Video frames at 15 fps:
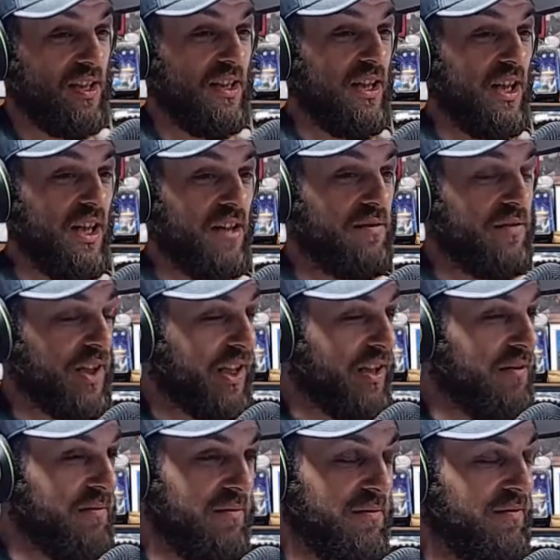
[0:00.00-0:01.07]

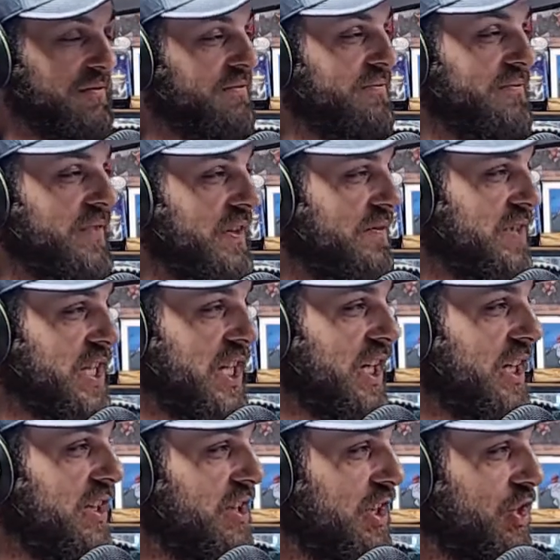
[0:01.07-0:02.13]
Fucking
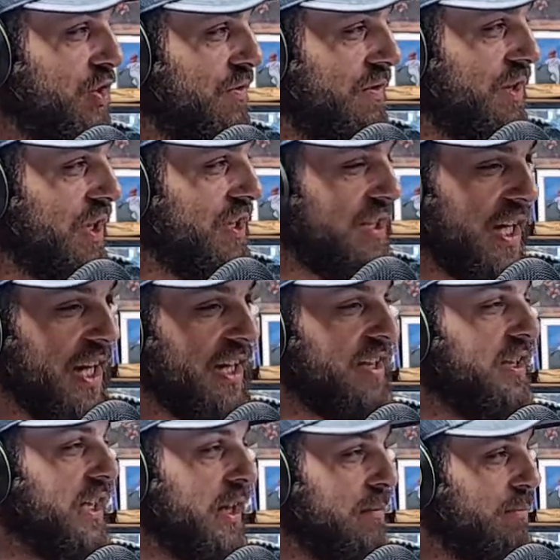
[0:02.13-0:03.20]
15 to
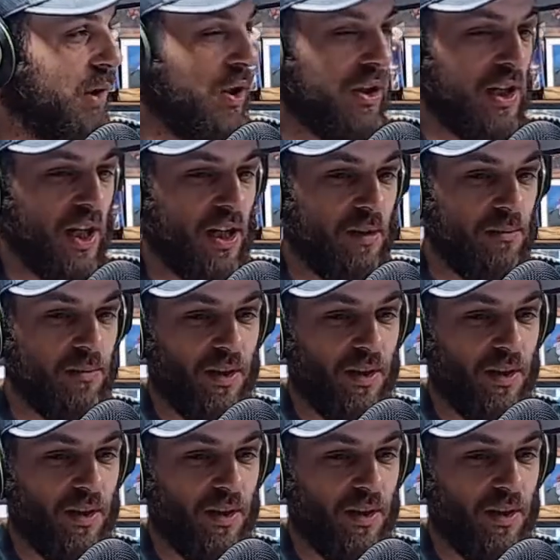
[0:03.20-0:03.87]
10 ball game.